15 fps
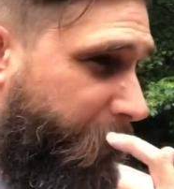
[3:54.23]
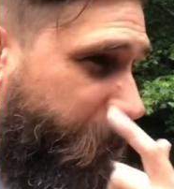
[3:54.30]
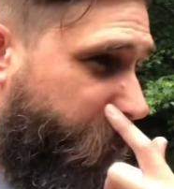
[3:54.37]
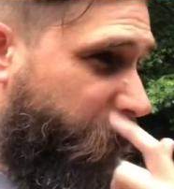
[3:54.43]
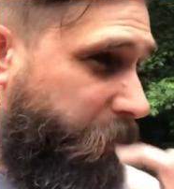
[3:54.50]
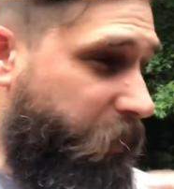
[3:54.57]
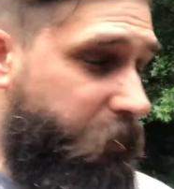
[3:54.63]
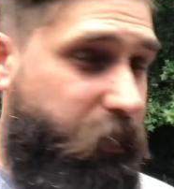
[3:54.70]

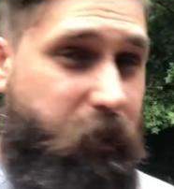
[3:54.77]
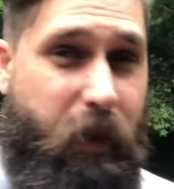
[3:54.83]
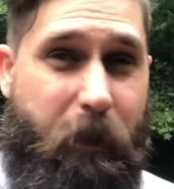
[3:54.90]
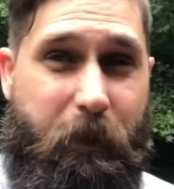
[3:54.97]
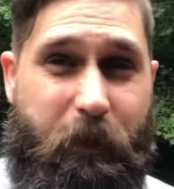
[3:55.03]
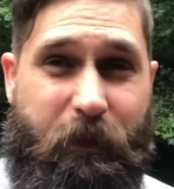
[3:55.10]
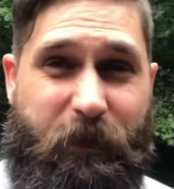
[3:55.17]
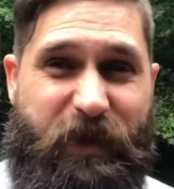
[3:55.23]
Coming from a
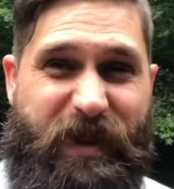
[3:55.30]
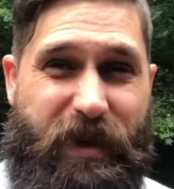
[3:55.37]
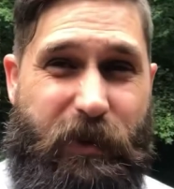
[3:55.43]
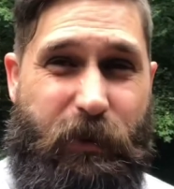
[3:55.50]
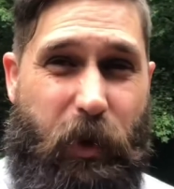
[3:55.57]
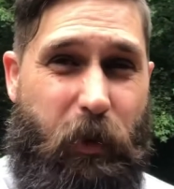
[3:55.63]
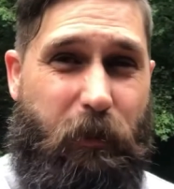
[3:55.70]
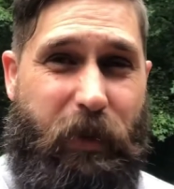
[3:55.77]

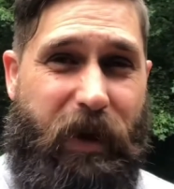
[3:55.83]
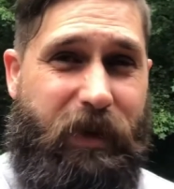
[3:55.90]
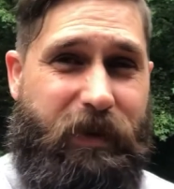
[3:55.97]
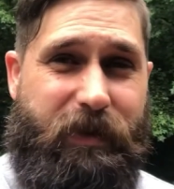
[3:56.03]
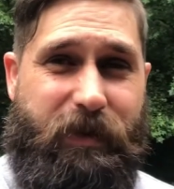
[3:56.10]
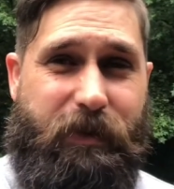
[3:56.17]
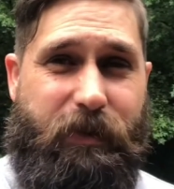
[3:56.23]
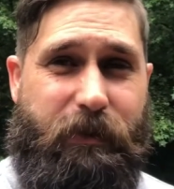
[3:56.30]
zero
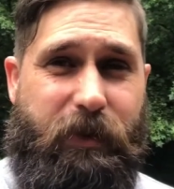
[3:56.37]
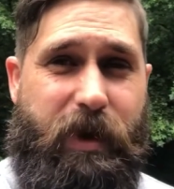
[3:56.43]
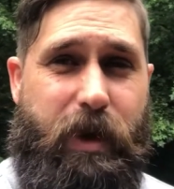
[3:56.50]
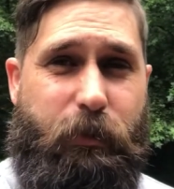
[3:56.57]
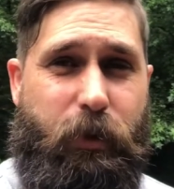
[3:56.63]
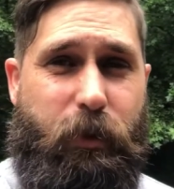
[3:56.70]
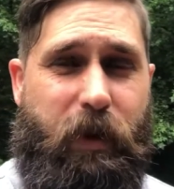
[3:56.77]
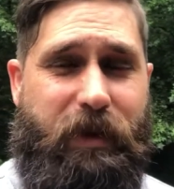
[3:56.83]
base of
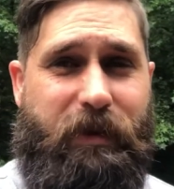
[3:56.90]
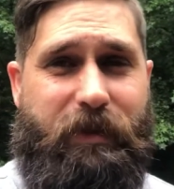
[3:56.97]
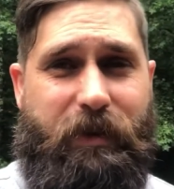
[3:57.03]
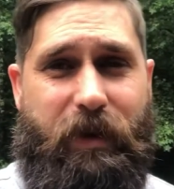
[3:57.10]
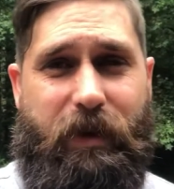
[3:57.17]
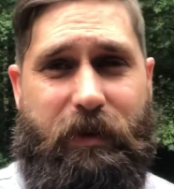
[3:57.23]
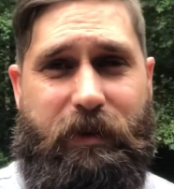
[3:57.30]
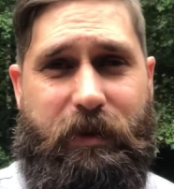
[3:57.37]
Hebrew, I
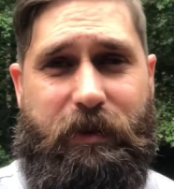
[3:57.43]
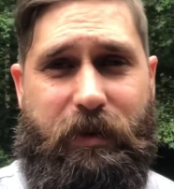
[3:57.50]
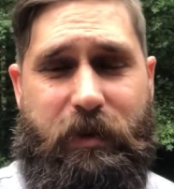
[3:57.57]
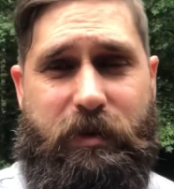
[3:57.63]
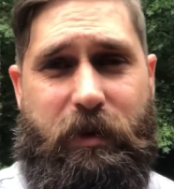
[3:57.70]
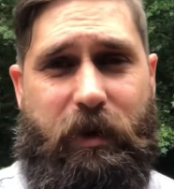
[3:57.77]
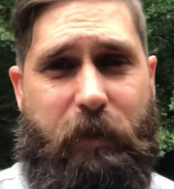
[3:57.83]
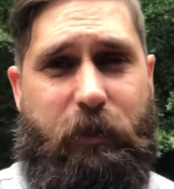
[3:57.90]
decided to
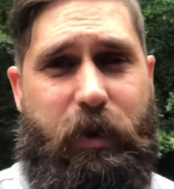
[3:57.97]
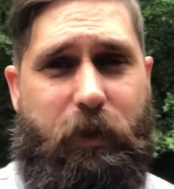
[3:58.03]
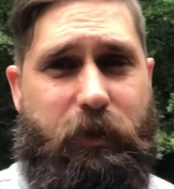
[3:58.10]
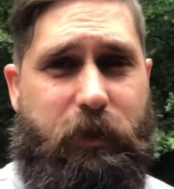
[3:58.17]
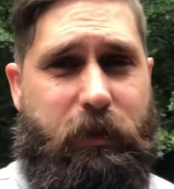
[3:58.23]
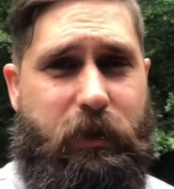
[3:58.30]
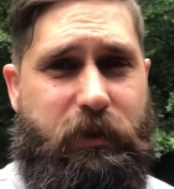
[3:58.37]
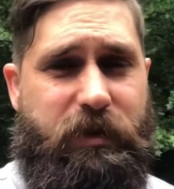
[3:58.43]
try
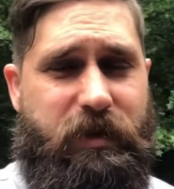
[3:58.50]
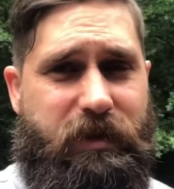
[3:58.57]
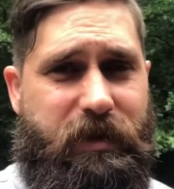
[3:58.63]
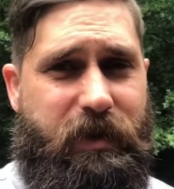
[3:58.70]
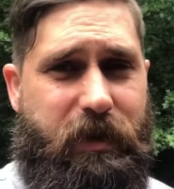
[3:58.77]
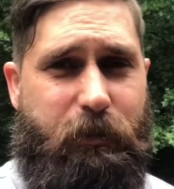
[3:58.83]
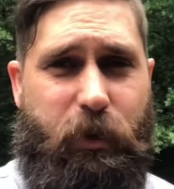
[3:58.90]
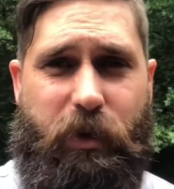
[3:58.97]
Pimsleur just to
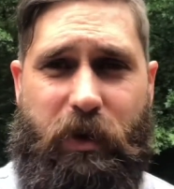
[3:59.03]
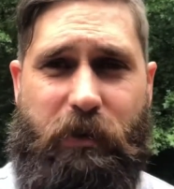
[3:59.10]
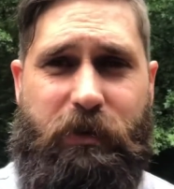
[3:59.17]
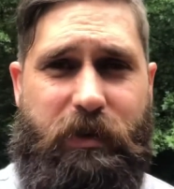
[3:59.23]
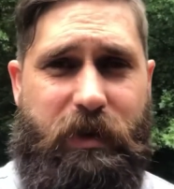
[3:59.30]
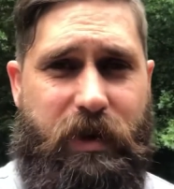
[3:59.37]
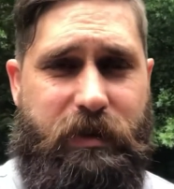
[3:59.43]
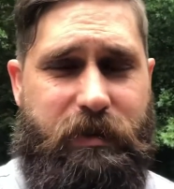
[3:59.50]
get
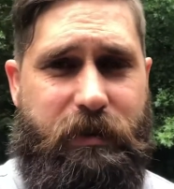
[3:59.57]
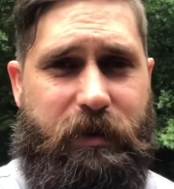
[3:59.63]
pronunciation